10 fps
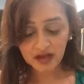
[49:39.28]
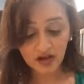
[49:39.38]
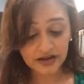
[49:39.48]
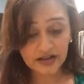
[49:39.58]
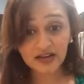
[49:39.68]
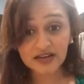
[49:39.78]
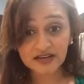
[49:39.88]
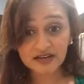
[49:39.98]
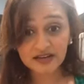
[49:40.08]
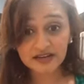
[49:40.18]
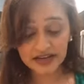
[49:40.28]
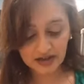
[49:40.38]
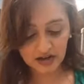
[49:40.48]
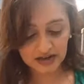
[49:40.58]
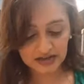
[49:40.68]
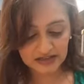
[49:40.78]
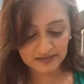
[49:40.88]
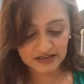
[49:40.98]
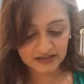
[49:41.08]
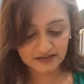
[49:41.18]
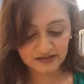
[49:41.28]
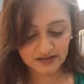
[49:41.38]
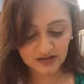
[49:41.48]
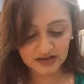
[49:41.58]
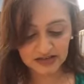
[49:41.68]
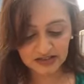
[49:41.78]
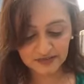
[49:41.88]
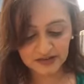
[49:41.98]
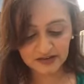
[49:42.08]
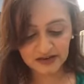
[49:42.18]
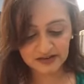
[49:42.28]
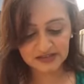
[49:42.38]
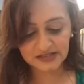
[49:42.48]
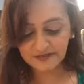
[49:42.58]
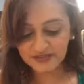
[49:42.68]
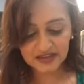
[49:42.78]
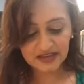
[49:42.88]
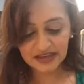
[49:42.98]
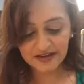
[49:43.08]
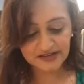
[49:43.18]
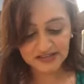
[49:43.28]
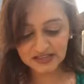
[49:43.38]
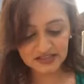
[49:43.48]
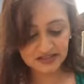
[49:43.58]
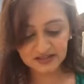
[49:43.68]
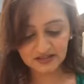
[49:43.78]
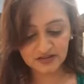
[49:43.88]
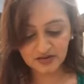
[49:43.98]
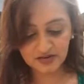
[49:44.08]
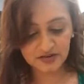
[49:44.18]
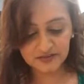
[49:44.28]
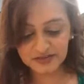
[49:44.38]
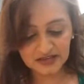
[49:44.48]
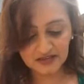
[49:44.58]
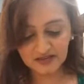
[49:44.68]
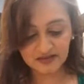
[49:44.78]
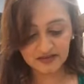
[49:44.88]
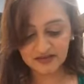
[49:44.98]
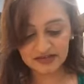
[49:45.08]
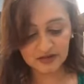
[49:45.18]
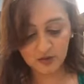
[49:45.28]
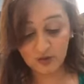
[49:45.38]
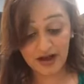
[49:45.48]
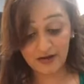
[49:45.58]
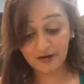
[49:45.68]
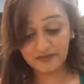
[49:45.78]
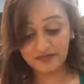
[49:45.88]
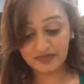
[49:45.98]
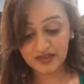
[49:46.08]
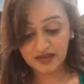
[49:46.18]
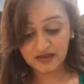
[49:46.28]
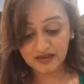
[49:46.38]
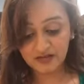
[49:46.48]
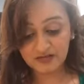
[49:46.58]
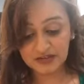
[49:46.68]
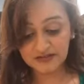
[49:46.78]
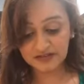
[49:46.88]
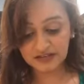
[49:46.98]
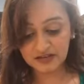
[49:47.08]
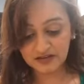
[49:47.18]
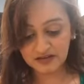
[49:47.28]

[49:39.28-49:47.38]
Okay, good. Yeah, cook it and let me know. Cook it and let me know how it is. Guaranteed, you're gonna be like, wow. Really, really good.